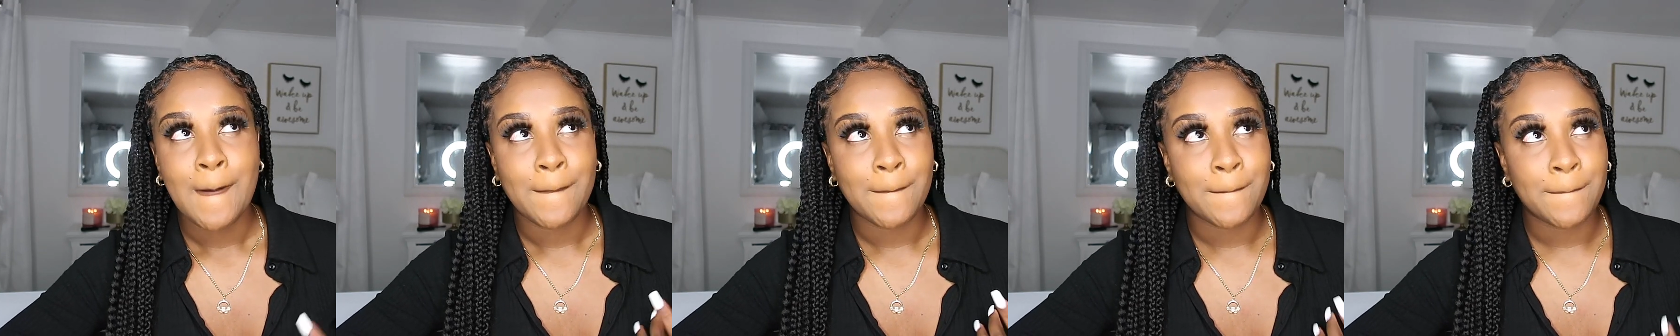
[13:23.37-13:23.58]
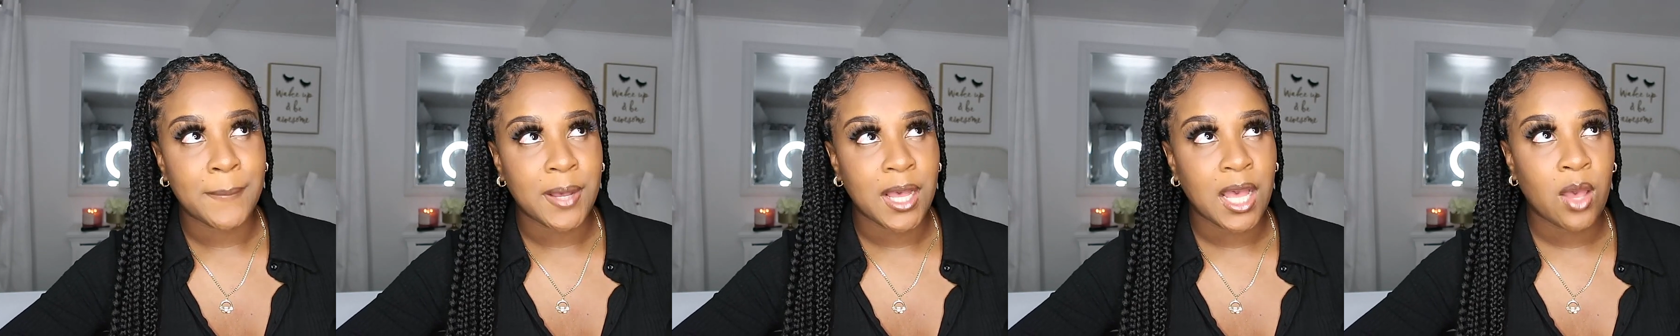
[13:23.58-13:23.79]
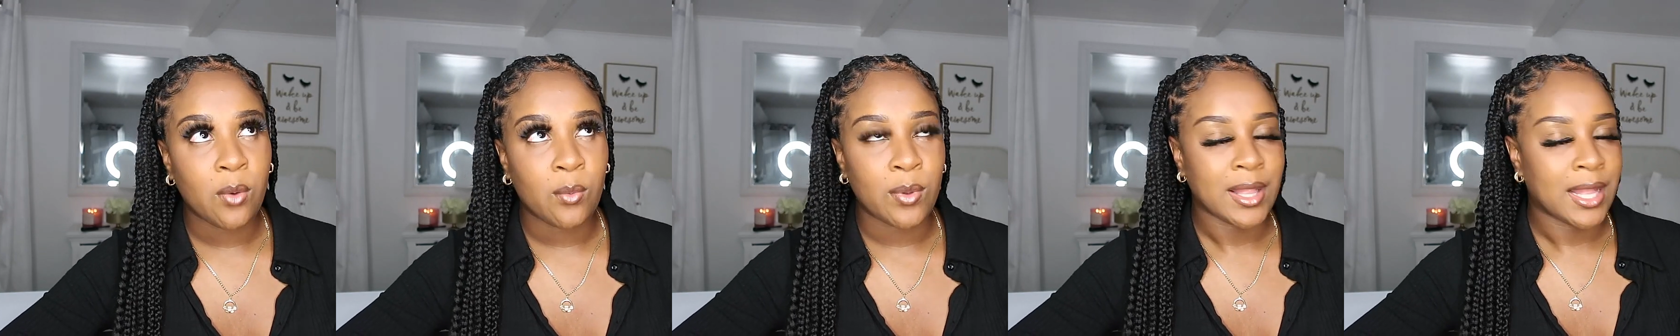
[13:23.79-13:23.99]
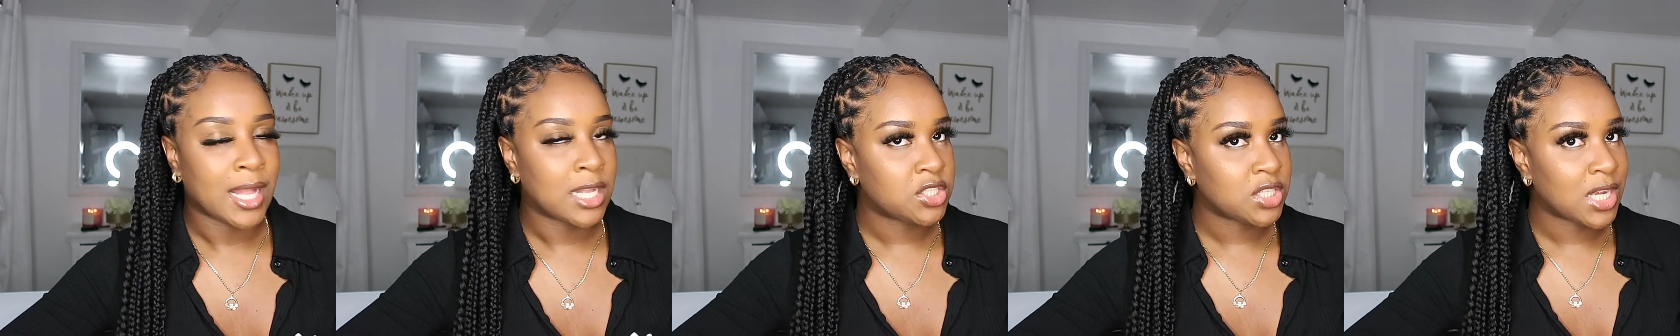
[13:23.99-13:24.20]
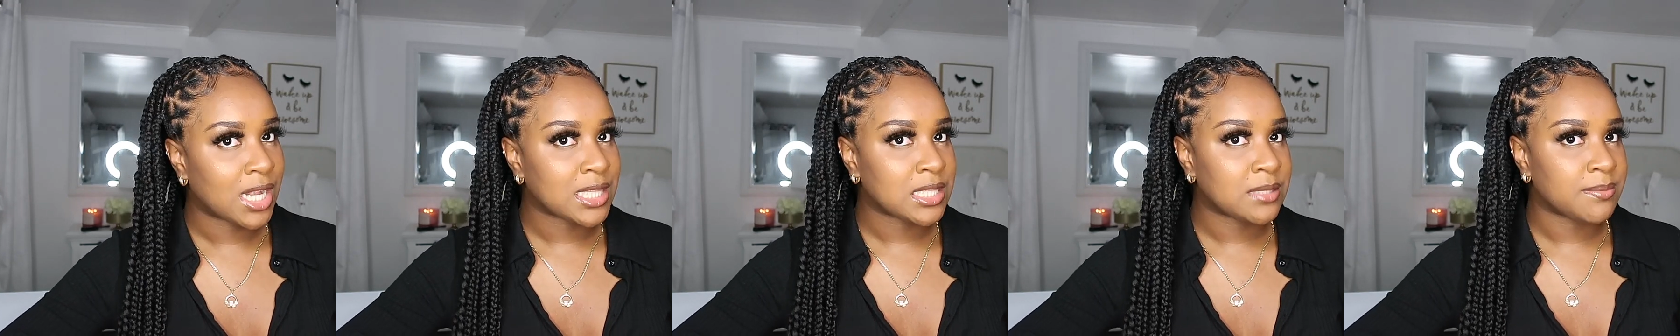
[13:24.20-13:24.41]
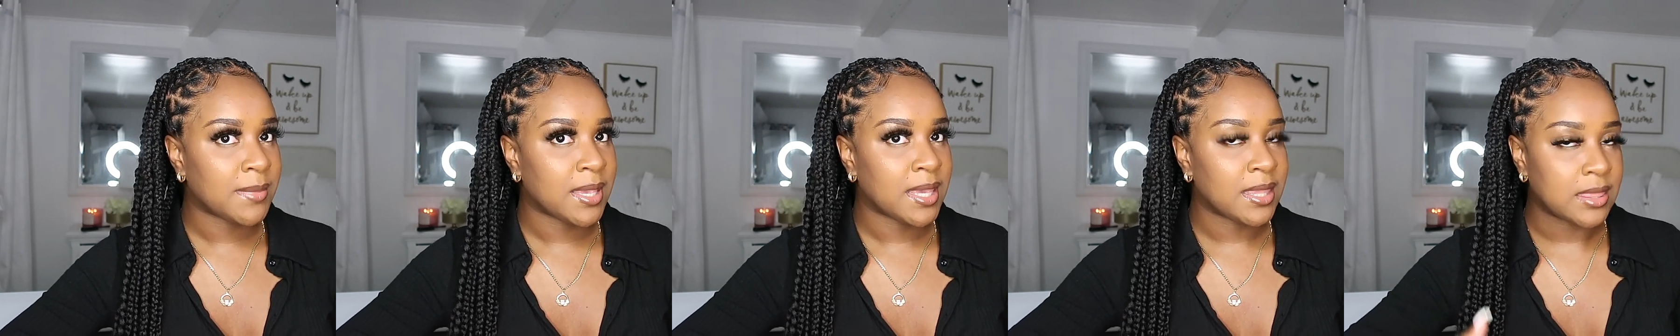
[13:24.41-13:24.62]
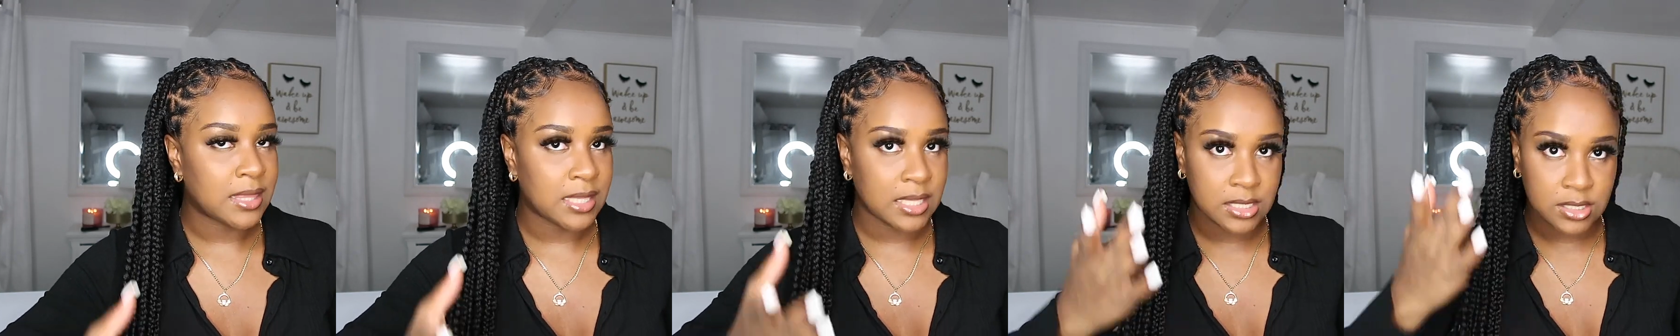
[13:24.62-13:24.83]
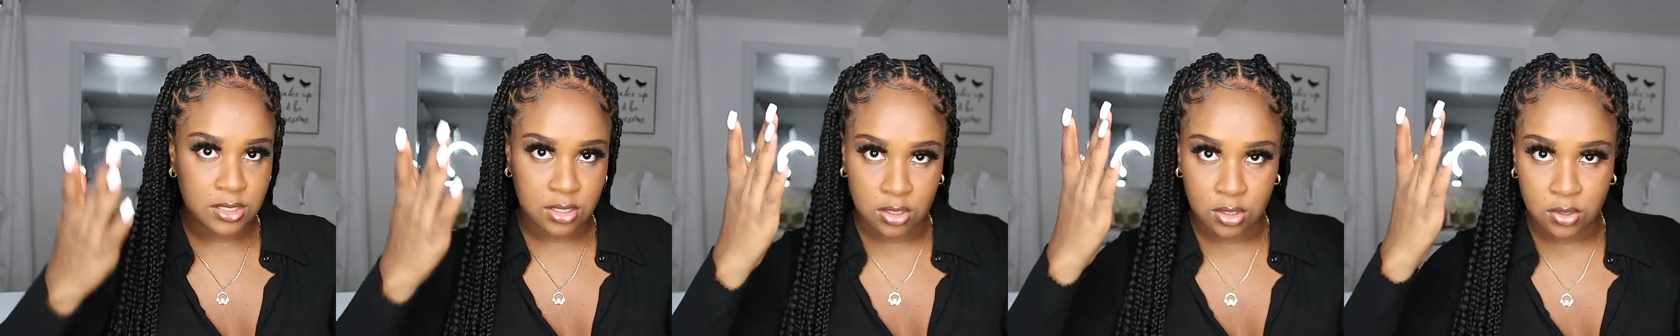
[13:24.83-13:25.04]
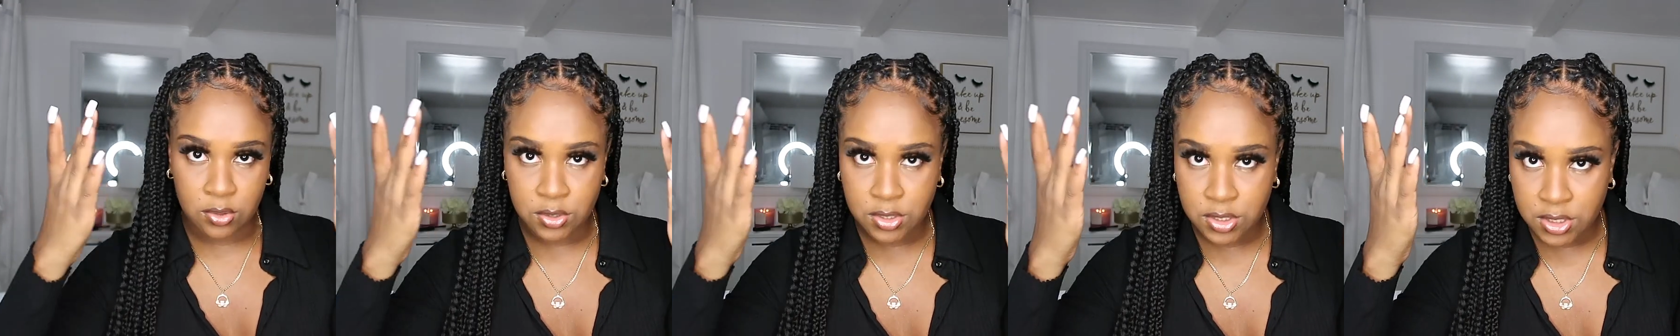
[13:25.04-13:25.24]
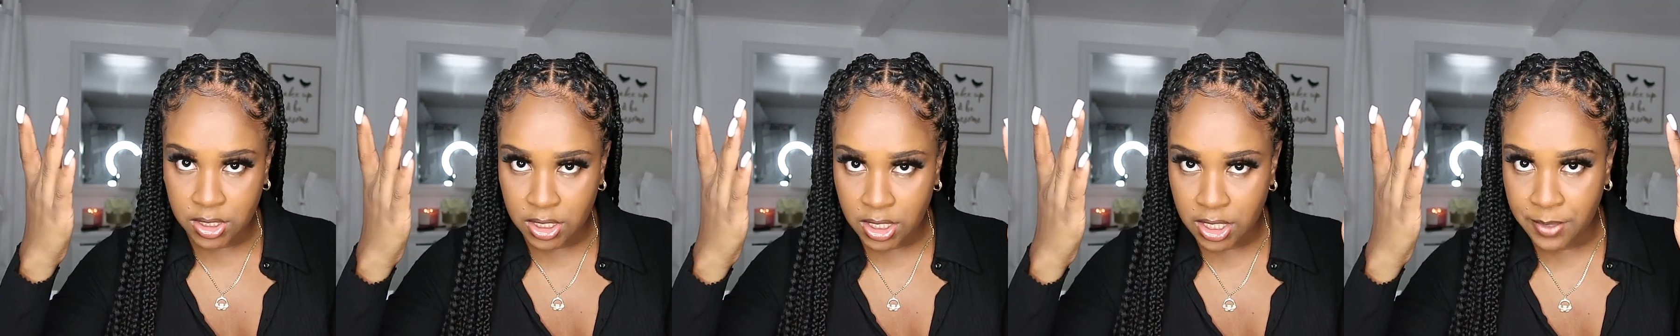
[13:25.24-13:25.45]
but when I tried to make these
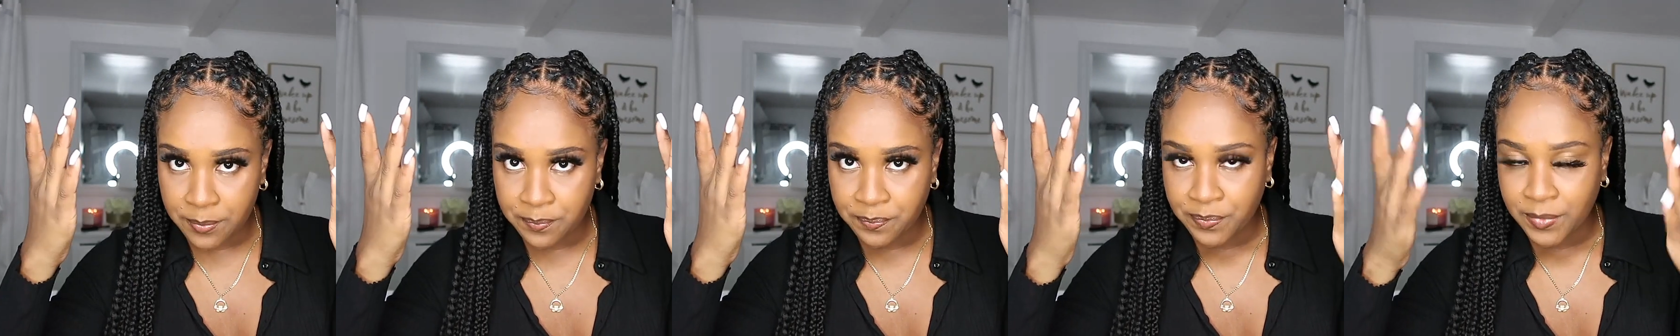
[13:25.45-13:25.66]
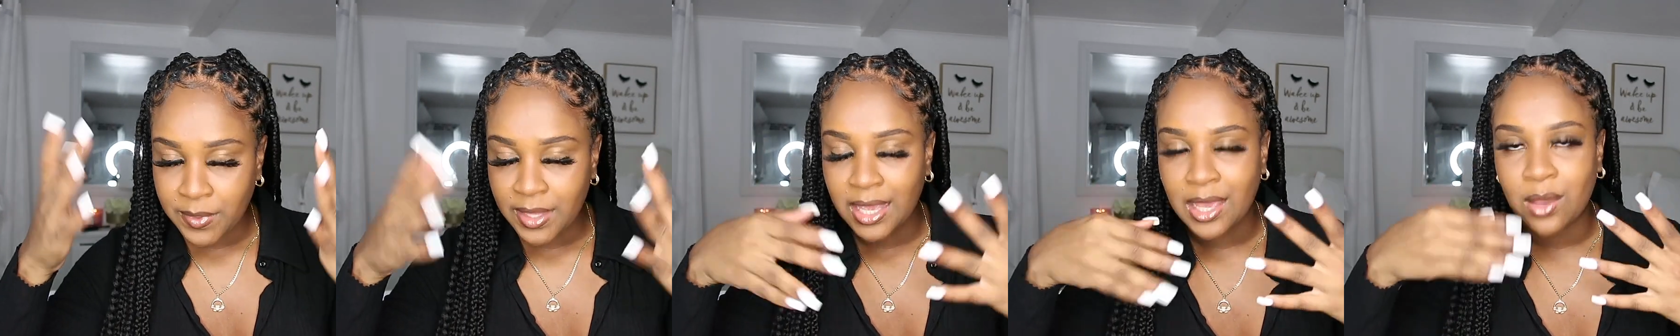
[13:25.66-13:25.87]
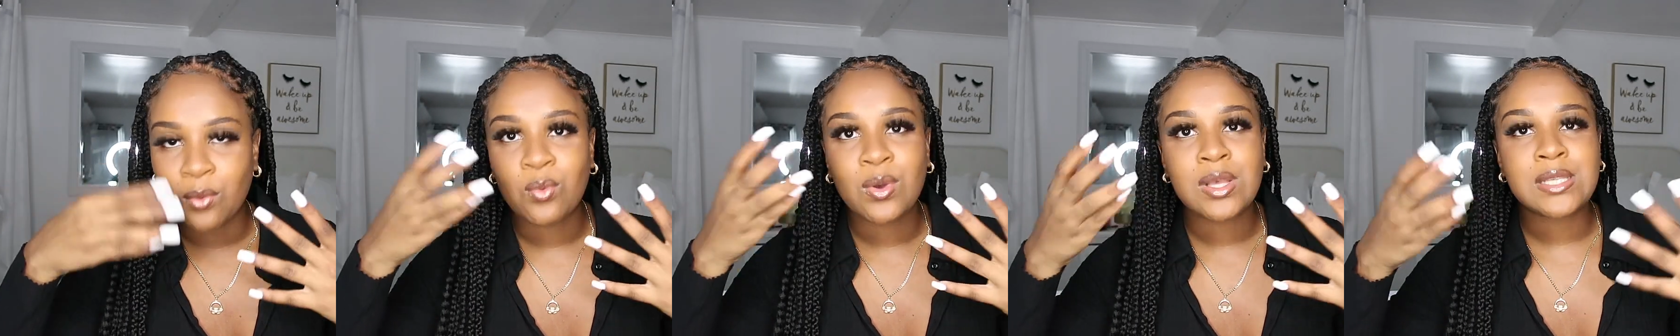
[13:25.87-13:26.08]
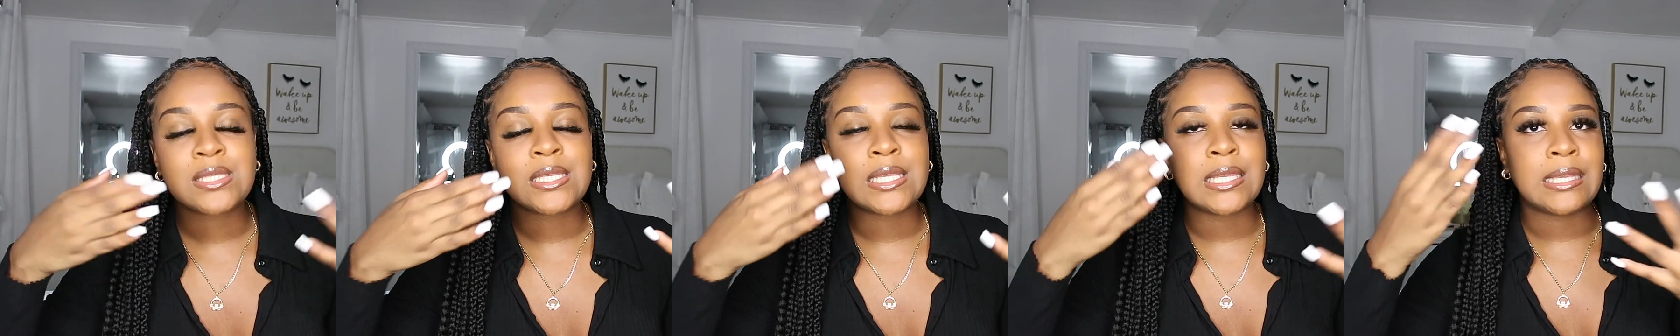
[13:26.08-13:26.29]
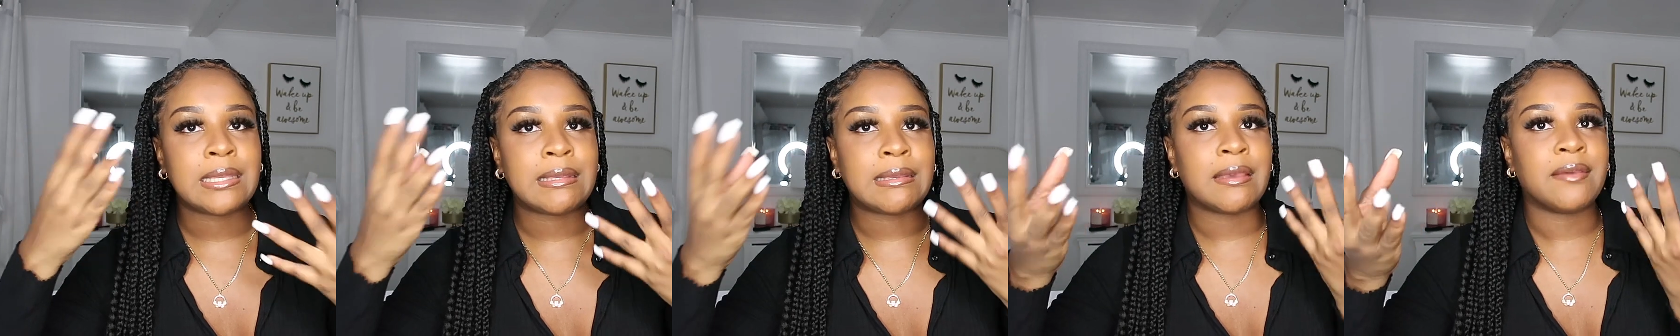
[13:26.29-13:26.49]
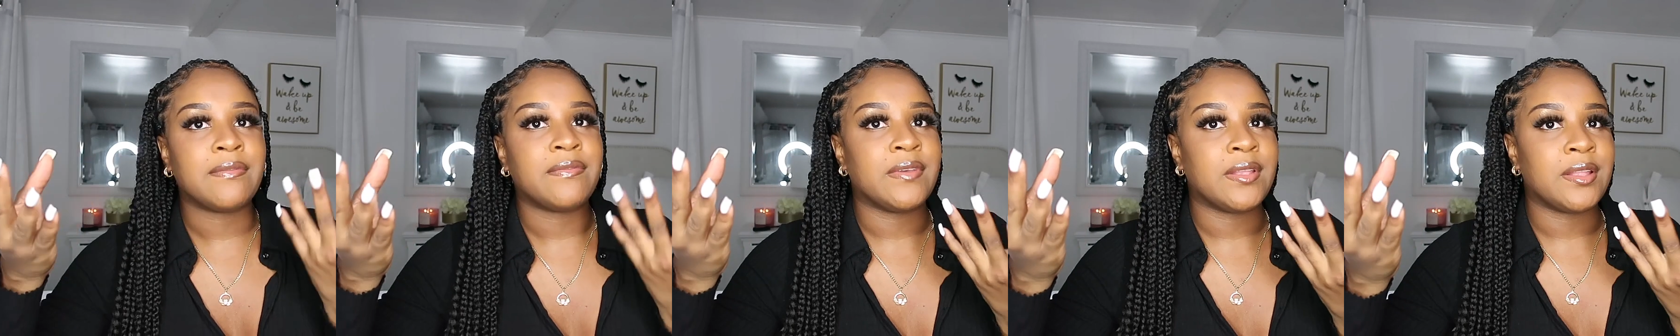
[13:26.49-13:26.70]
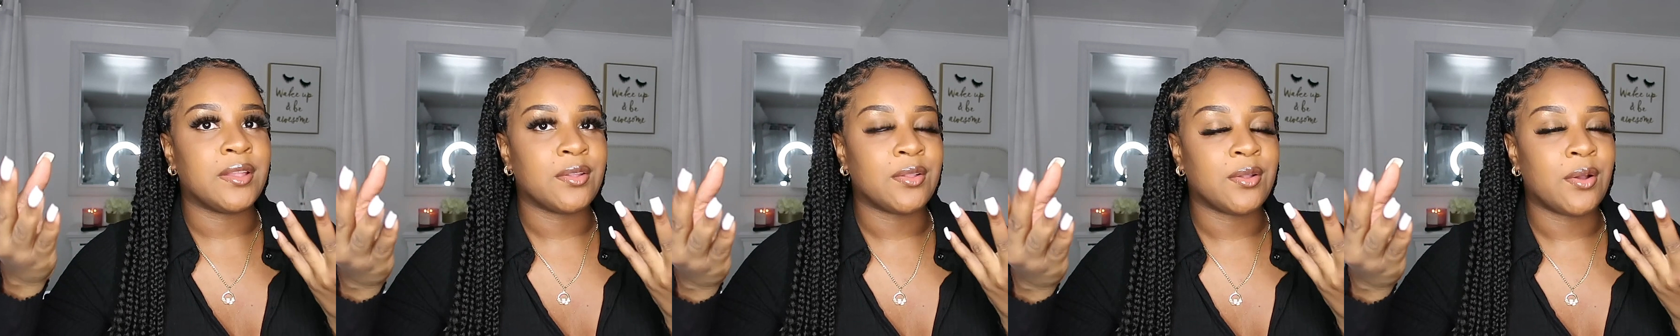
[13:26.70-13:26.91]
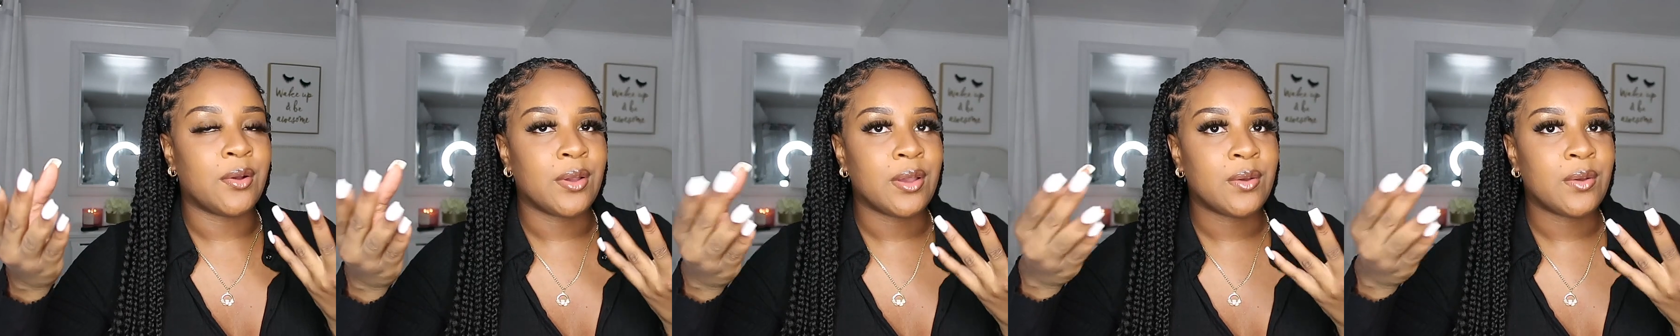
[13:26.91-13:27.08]
looser, it wasn't given, you know.